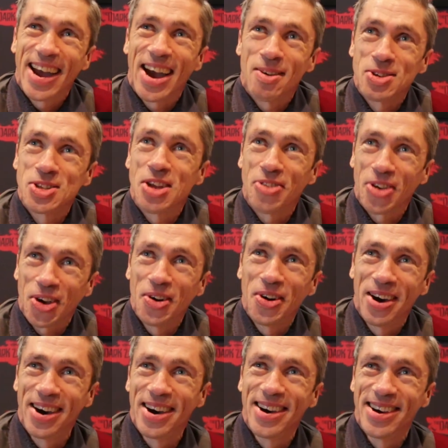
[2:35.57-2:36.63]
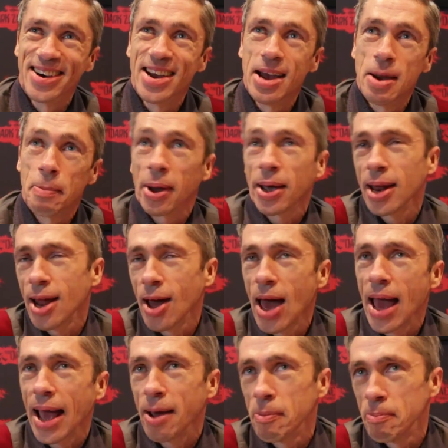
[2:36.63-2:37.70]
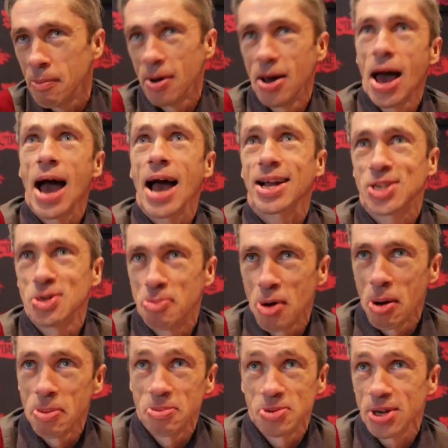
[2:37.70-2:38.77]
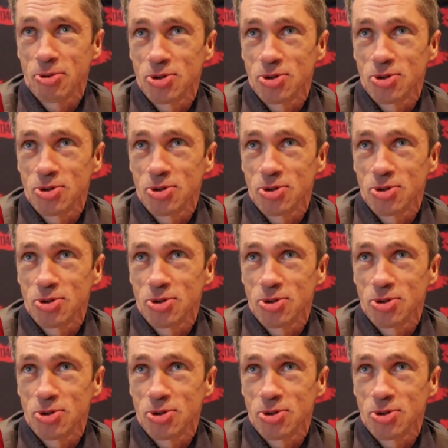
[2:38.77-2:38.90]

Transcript: Yeah, it was difficult. But, you know, hey, actor problems.